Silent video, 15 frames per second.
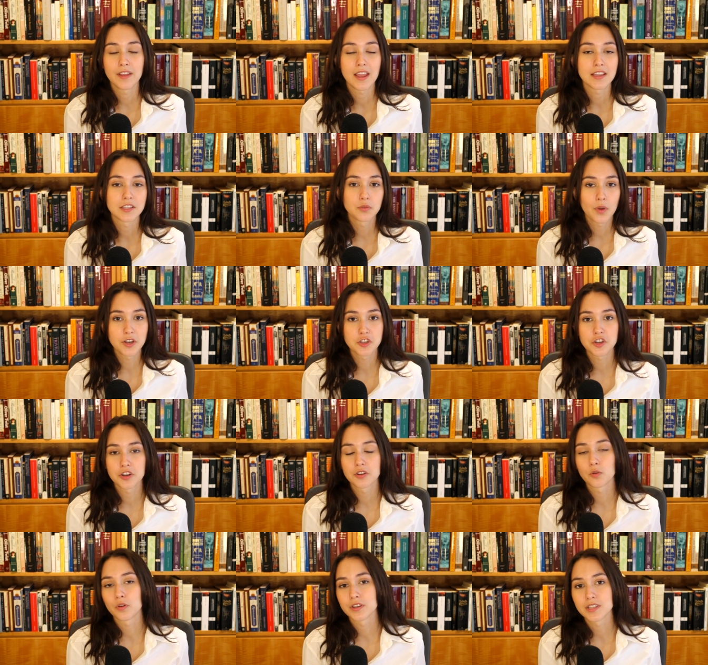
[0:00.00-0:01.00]
a
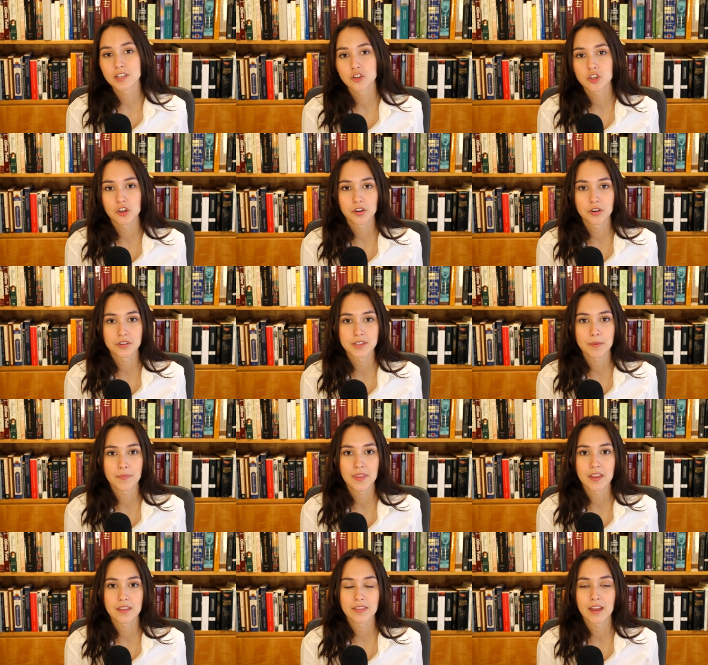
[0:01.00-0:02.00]
sweatshirt or a t-shirt or something,